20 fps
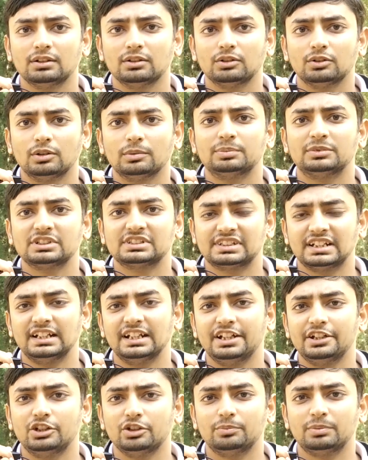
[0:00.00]
of the cell
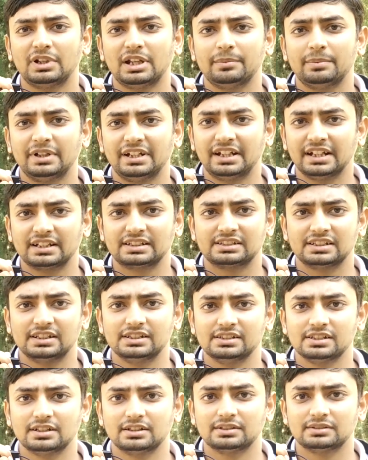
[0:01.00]
and tube type heat
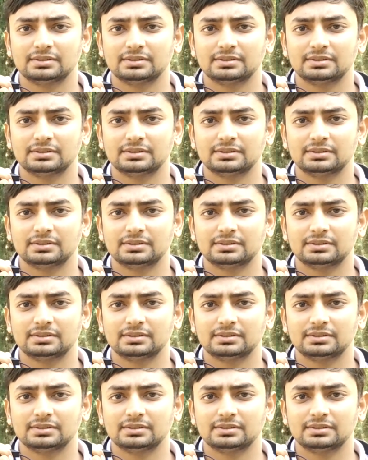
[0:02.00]
exchangers,